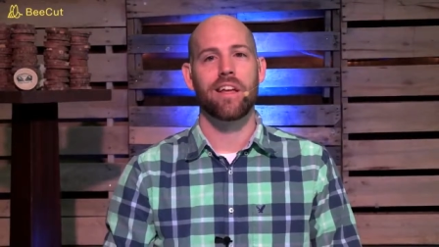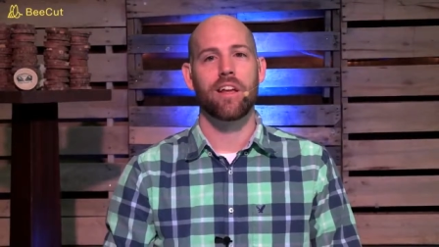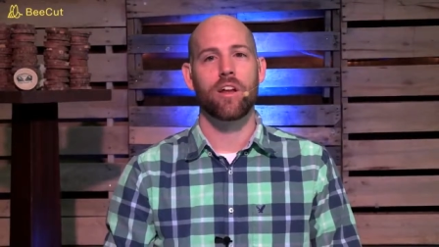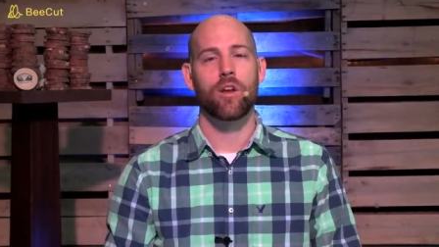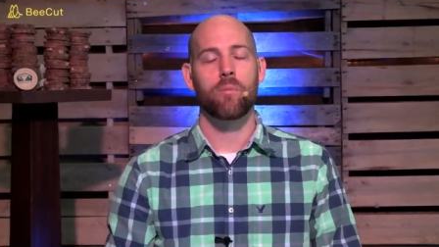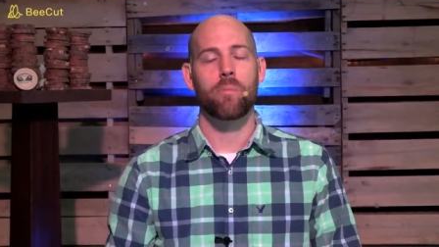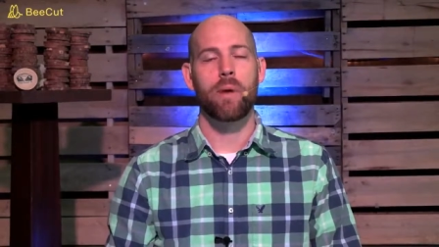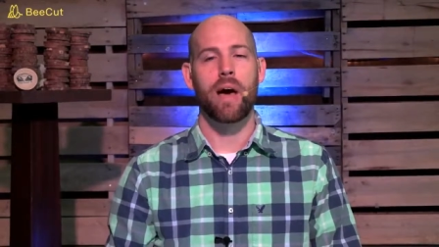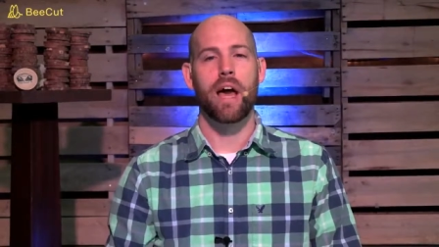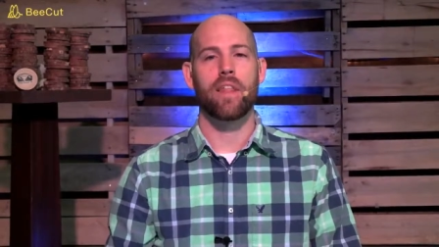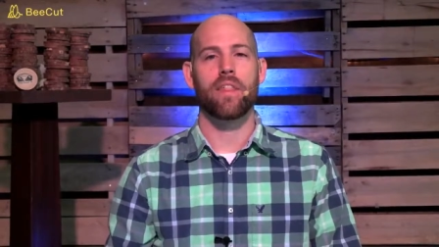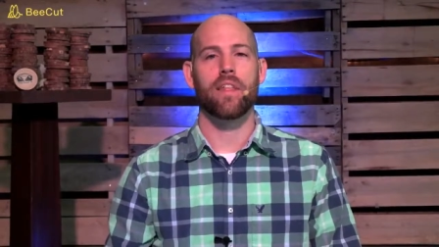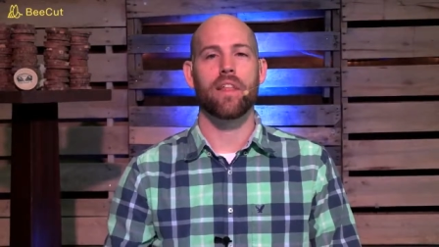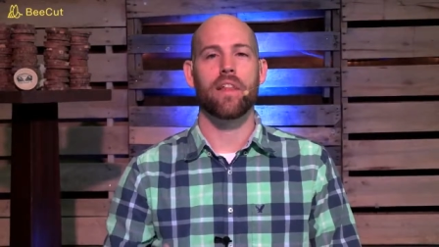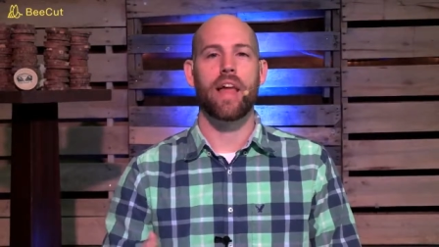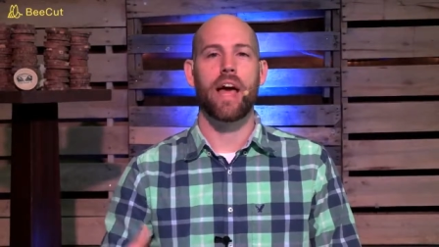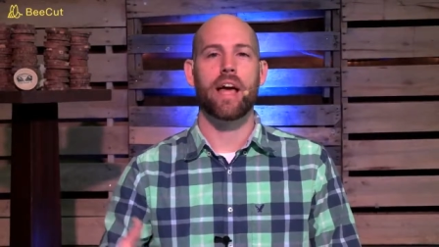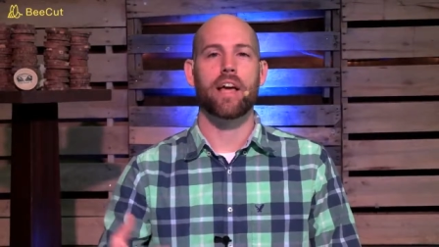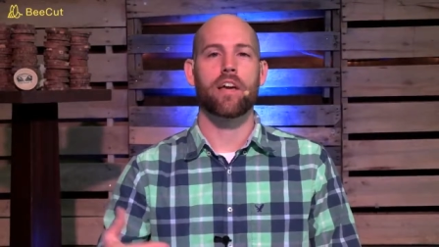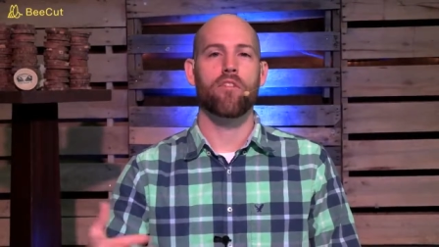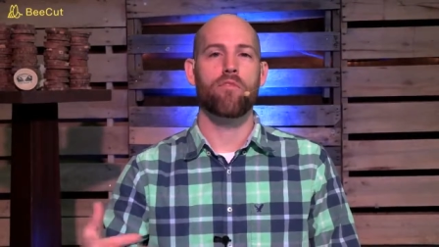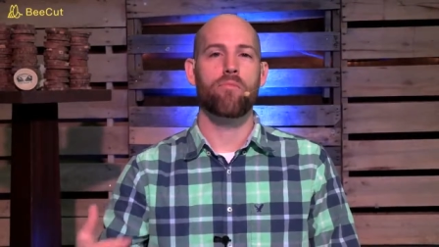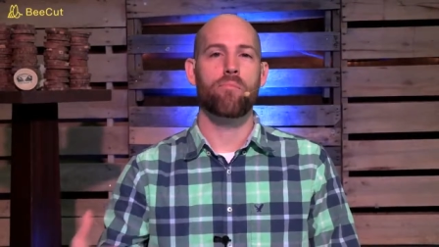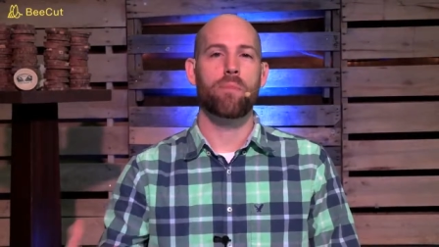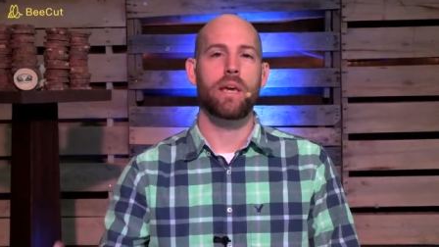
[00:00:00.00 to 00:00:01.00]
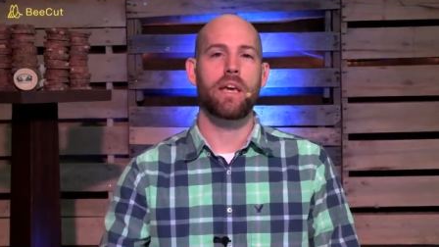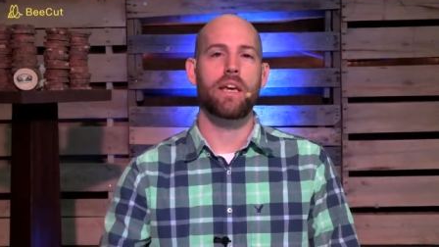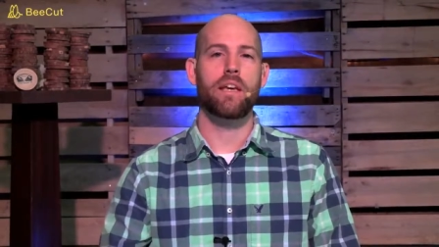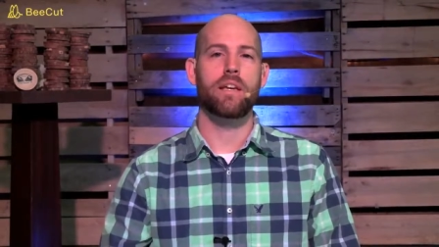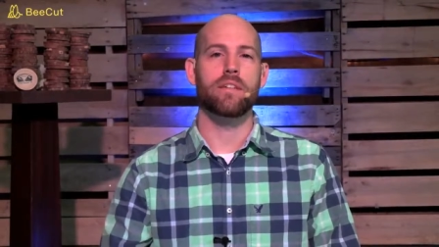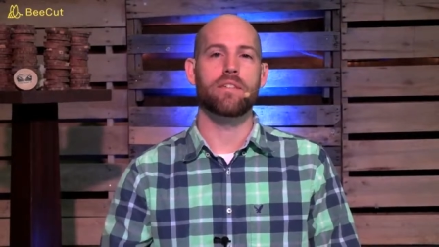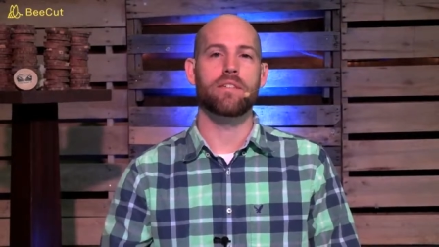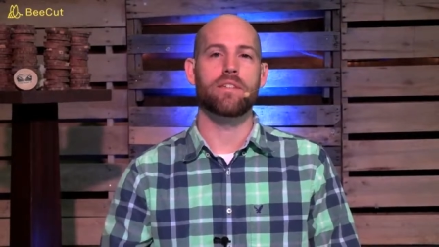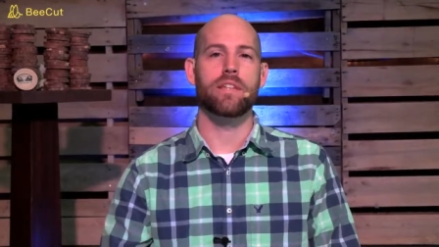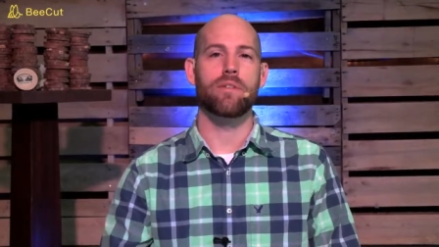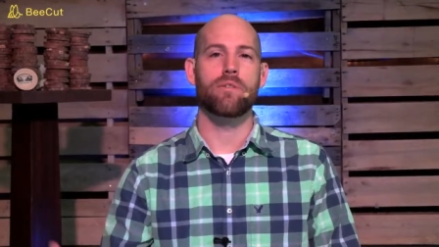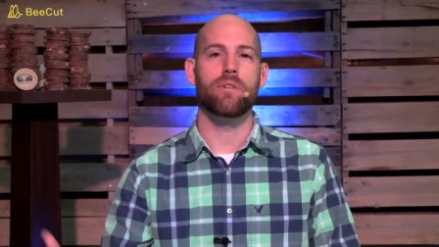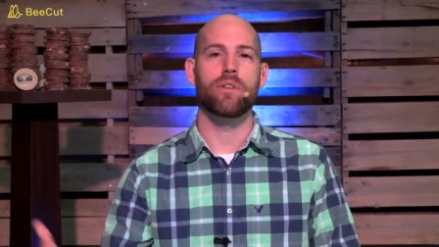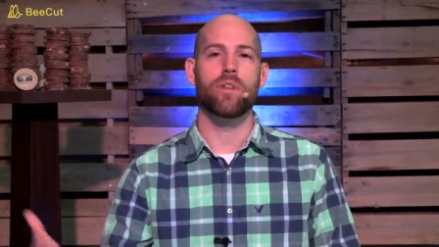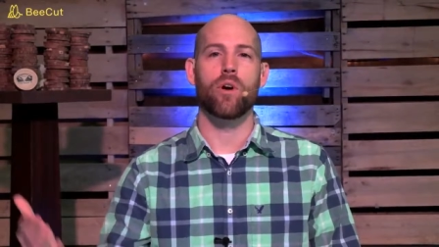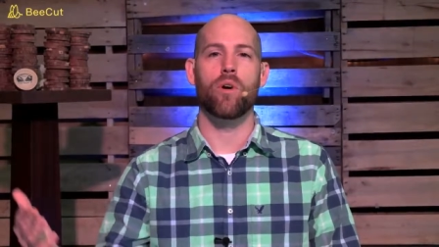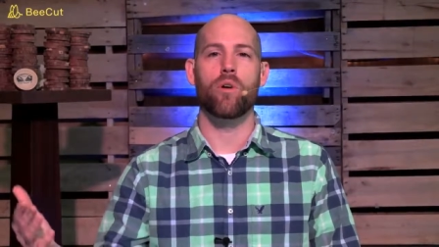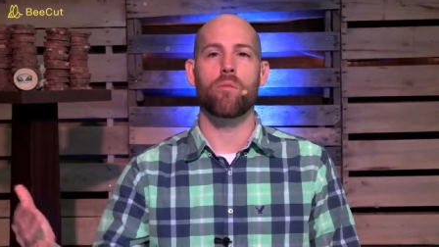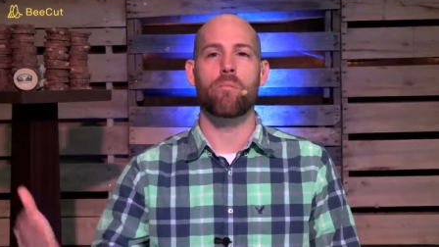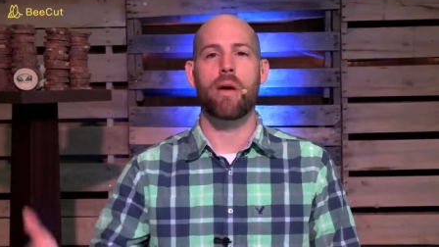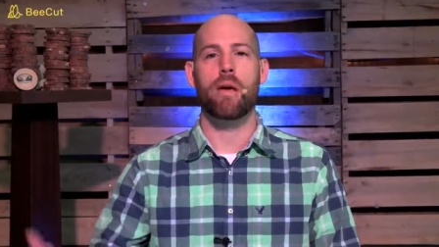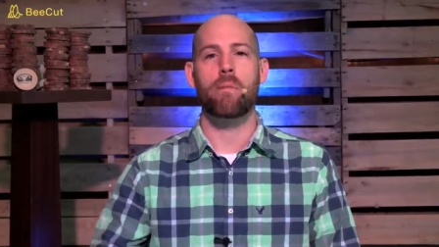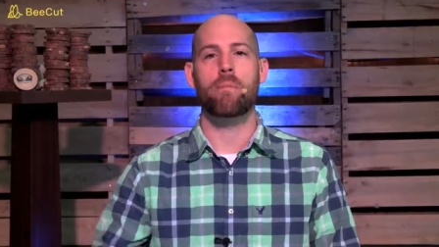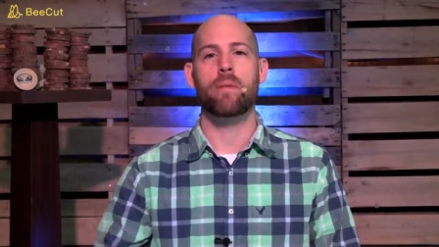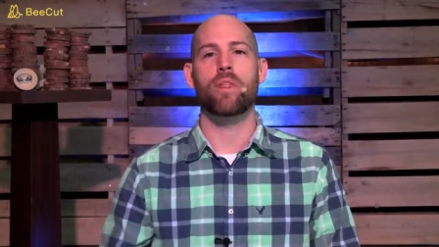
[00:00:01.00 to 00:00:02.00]
You battle the lack of peace, even though
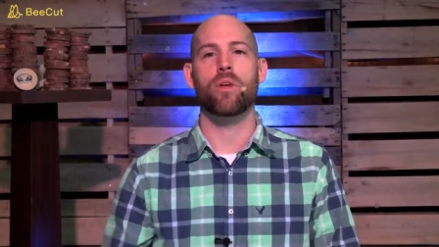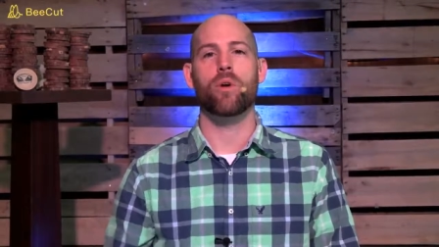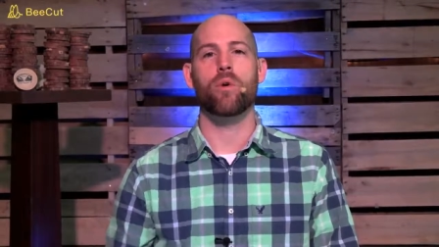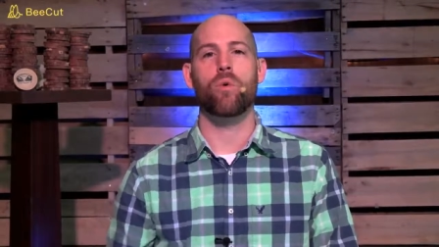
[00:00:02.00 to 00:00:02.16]
it may be the